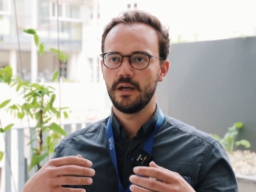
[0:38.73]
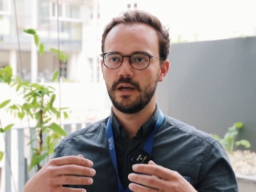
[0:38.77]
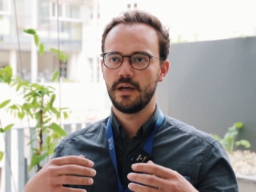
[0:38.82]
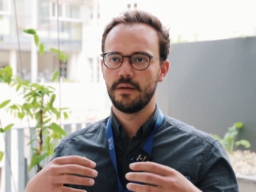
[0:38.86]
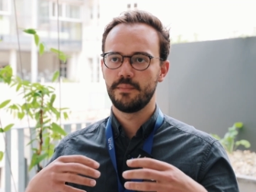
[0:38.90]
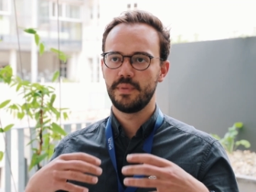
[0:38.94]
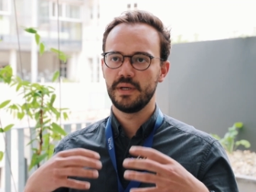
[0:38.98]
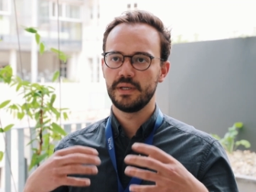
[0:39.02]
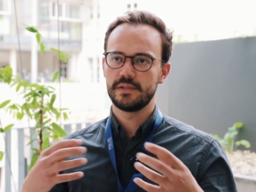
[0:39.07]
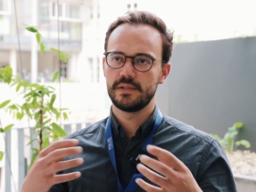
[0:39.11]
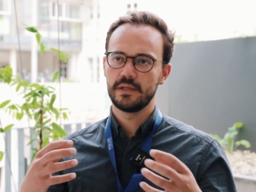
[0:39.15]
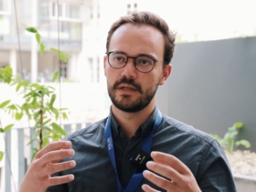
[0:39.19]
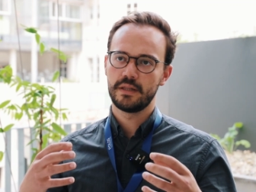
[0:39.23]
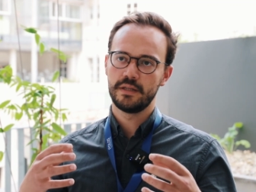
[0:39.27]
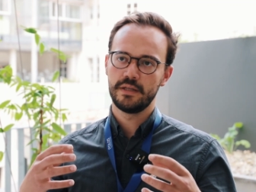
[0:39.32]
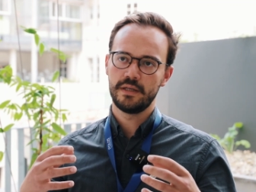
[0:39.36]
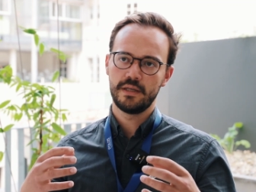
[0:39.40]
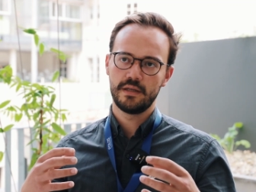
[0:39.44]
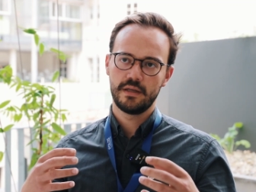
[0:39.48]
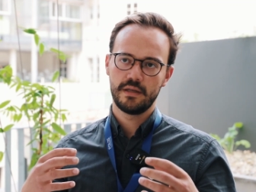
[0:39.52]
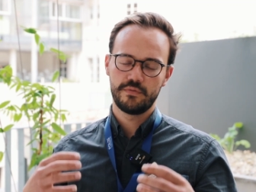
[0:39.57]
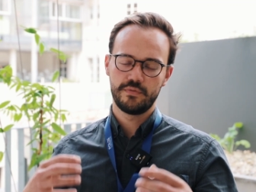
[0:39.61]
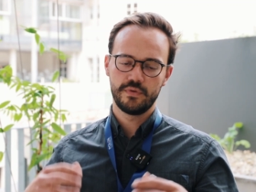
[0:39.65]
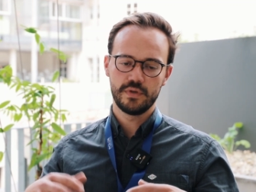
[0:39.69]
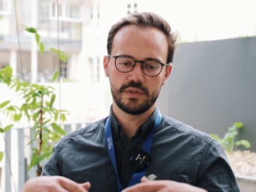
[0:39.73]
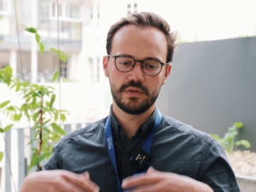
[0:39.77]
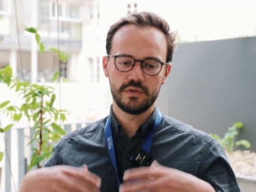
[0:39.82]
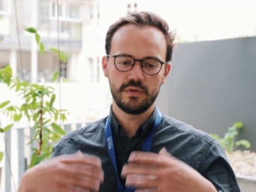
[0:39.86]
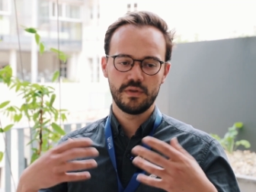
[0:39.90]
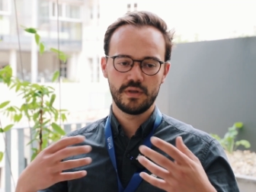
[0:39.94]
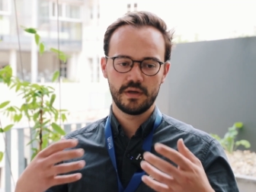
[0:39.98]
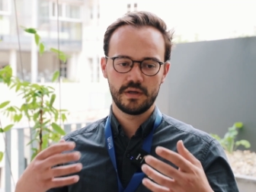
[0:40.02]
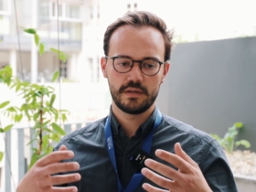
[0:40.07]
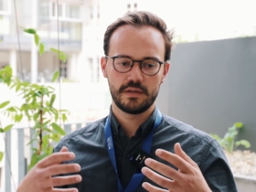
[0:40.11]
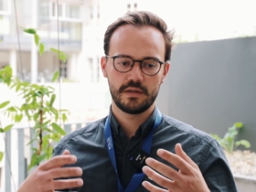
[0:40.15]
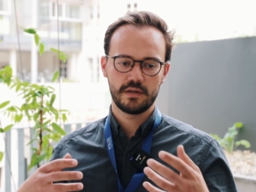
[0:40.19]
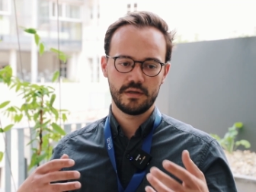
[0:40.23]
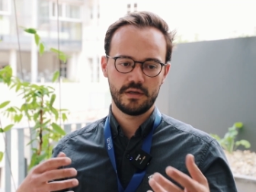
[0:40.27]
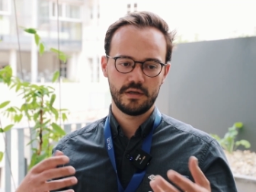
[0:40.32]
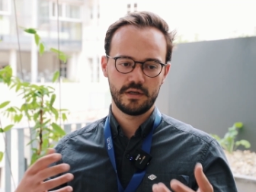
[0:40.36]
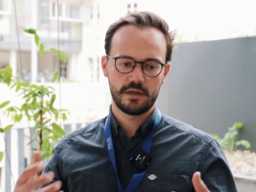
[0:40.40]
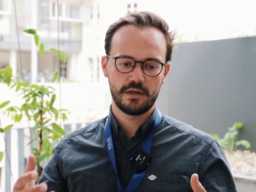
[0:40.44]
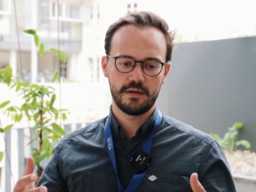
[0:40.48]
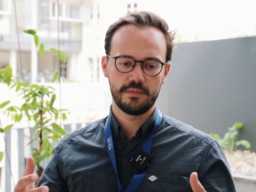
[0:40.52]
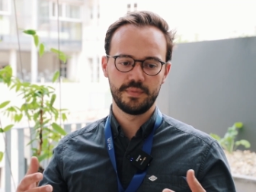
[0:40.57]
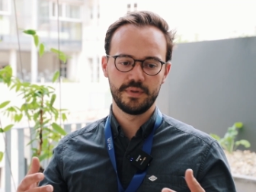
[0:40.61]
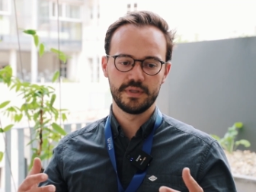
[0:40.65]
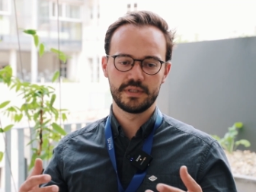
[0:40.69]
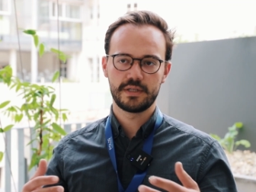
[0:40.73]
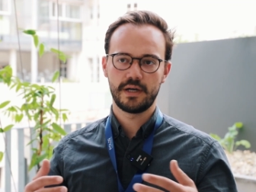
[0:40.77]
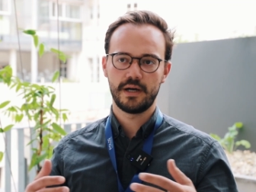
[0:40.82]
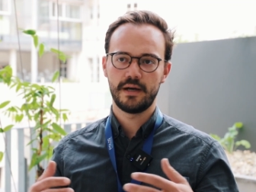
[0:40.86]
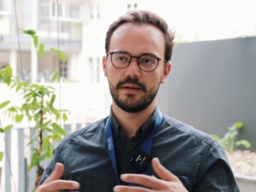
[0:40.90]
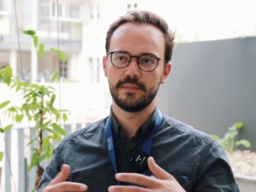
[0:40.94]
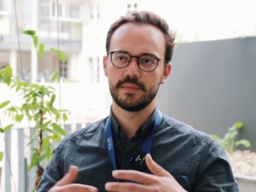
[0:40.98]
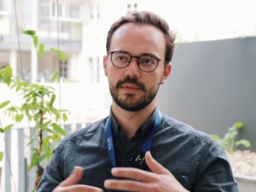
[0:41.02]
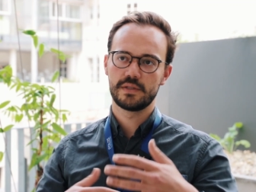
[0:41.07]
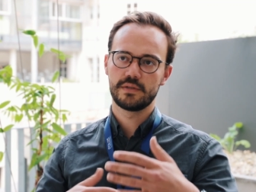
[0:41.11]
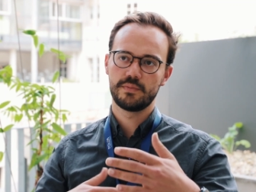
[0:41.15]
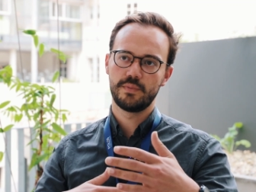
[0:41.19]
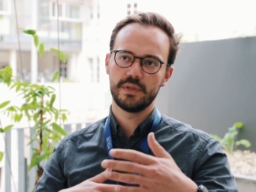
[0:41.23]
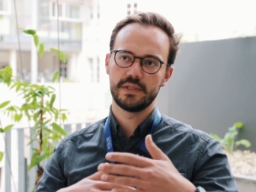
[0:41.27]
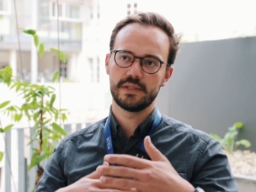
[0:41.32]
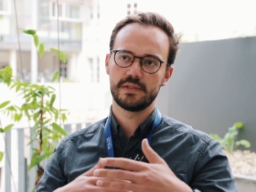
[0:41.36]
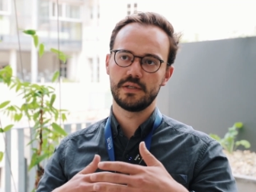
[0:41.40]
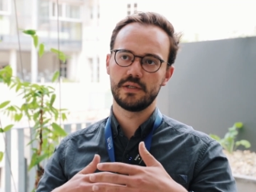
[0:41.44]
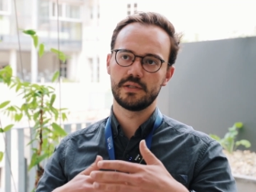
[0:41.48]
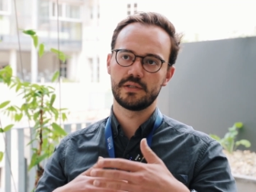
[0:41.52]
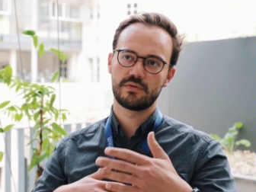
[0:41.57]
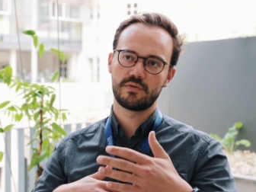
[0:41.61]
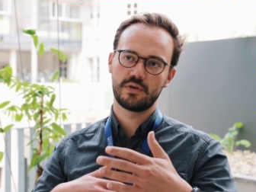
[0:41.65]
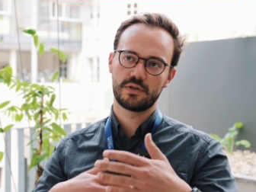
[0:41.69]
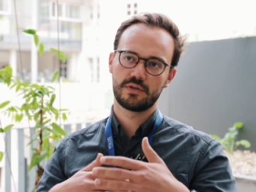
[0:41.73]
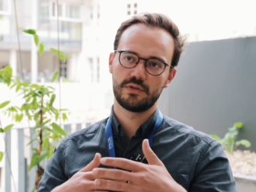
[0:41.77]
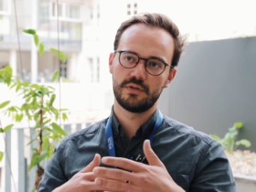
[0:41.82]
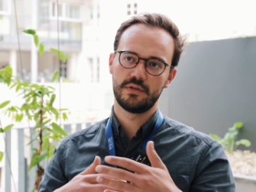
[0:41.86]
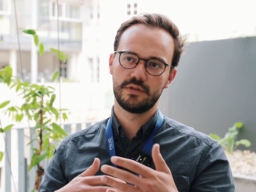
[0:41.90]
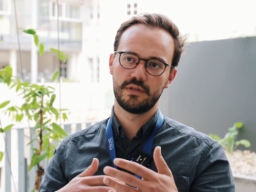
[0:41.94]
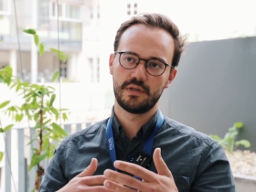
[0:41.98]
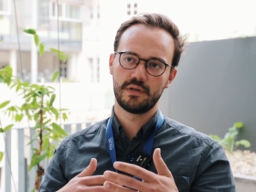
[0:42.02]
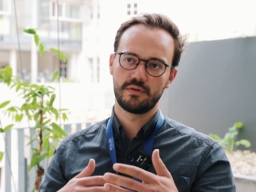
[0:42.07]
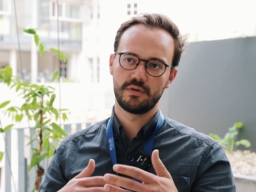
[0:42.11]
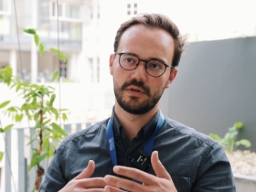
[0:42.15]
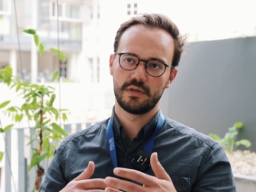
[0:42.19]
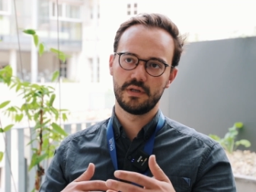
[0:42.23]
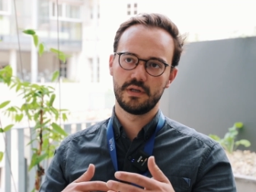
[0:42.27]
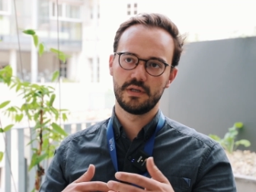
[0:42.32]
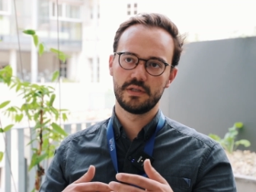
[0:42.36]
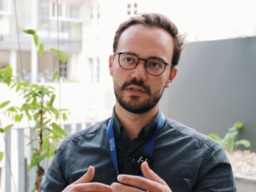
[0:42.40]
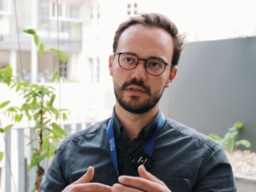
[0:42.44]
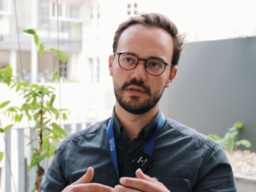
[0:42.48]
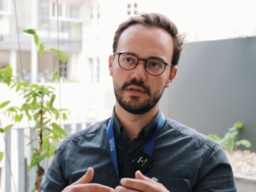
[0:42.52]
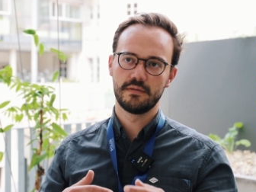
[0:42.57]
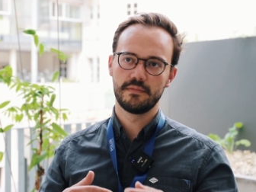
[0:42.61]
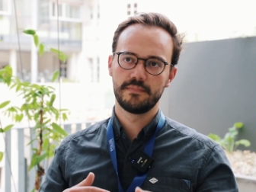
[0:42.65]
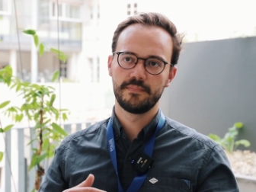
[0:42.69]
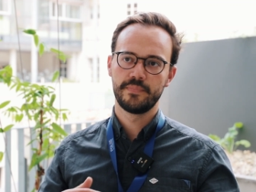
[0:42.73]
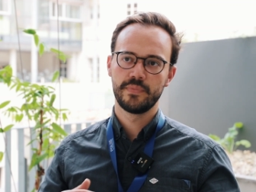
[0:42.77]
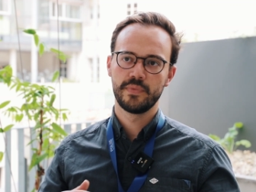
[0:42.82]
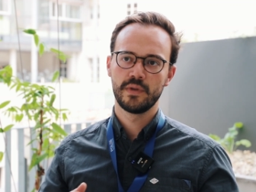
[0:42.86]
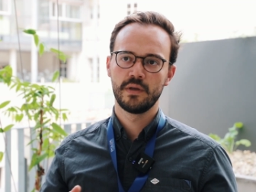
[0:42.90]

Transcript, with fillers: And basically, if we do that a couple times, we see structural degradation.